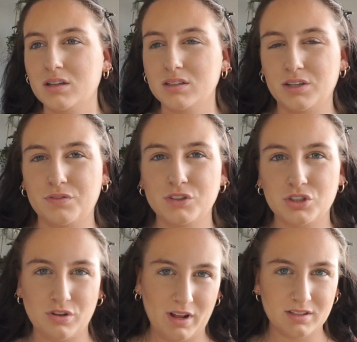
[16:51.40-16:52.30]
different
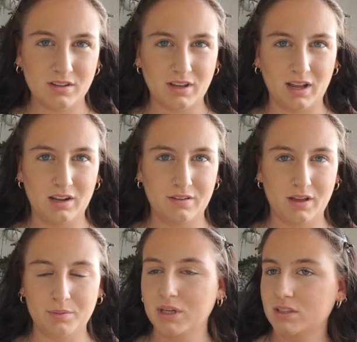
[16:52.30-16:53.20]
strengths of the colour, if
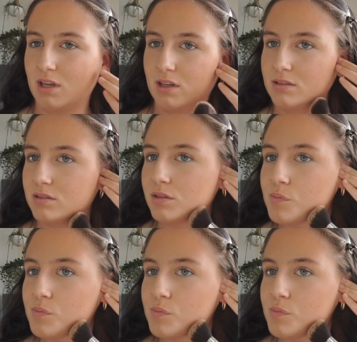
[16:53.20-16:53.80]
that makes sense.